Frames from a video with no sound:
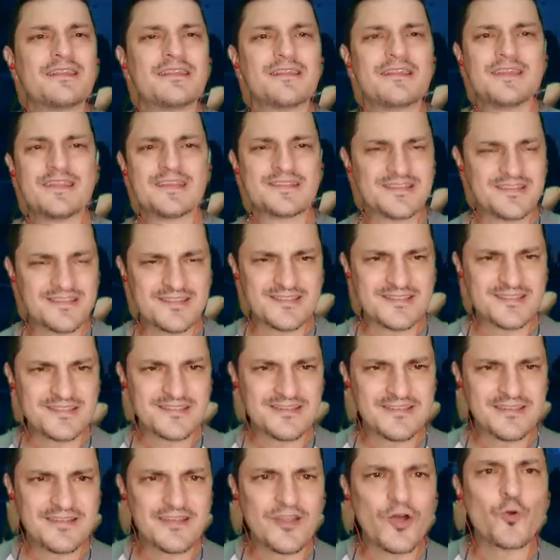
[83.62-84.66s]
This is
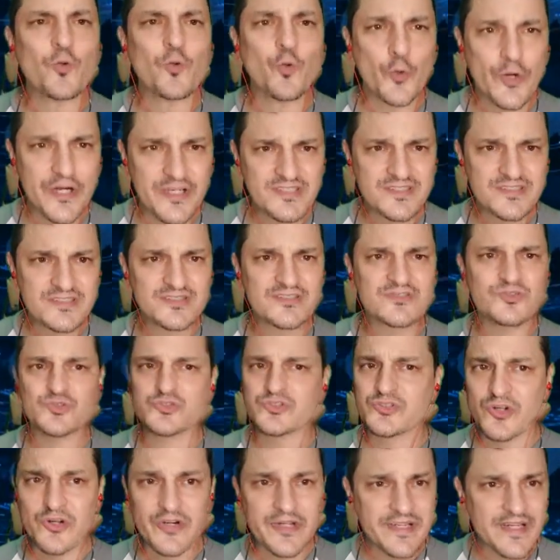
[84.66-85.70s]
the worst
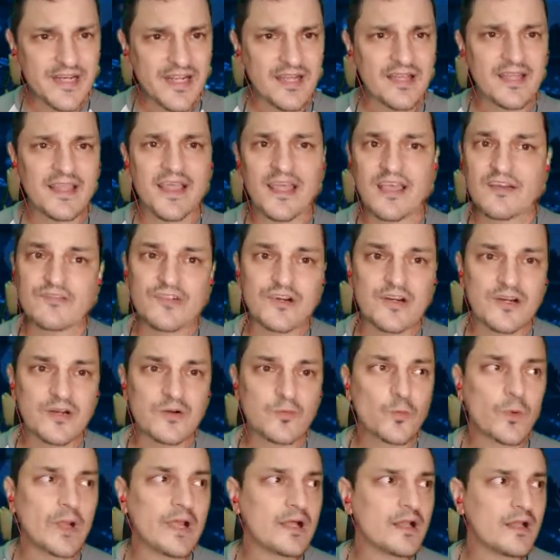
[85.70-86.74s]
tutorial ever.
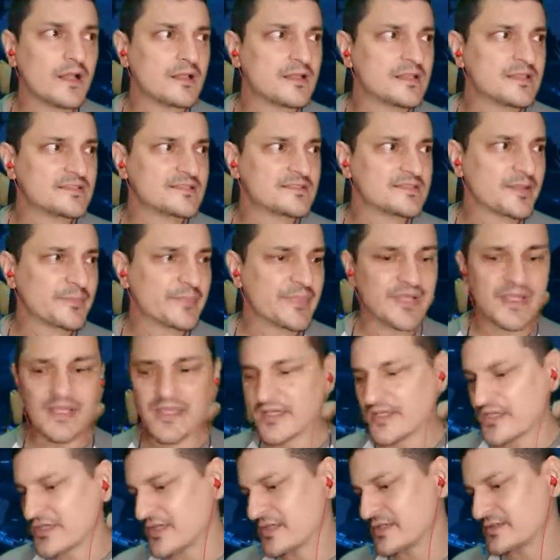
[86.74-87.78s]
Well, it's a
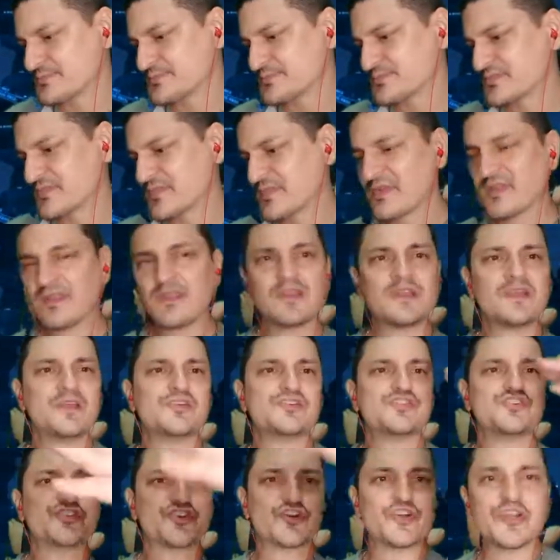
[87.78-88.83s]
beginner
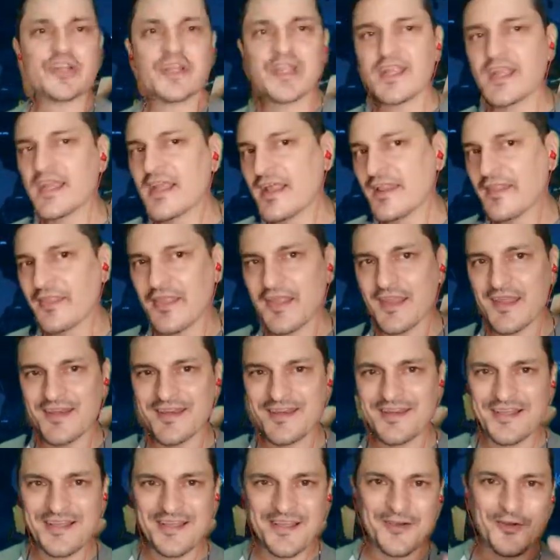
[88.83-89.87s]
journey, and
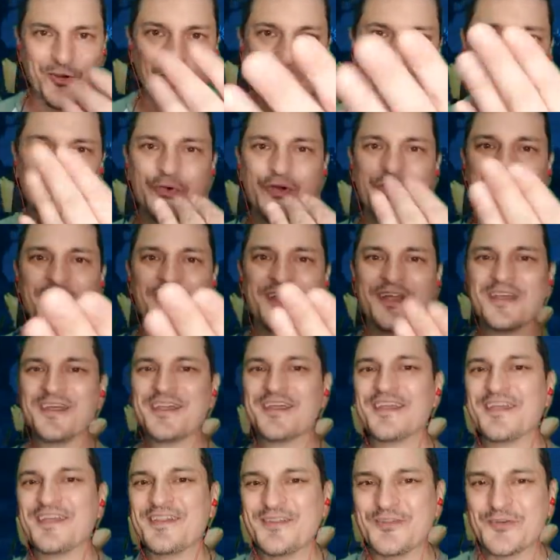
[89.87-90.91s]
then hope
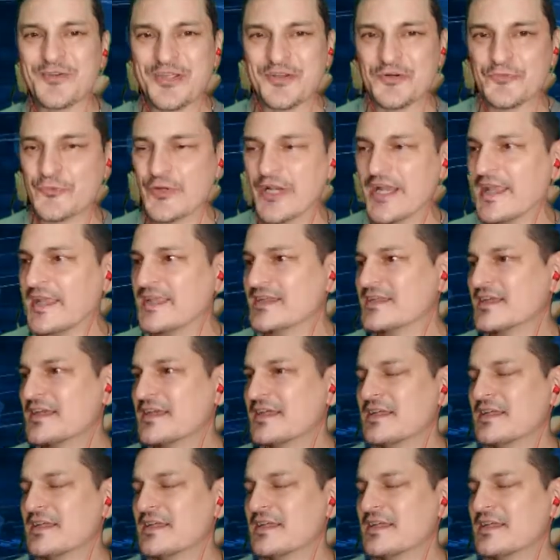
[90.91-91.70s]
you can relate.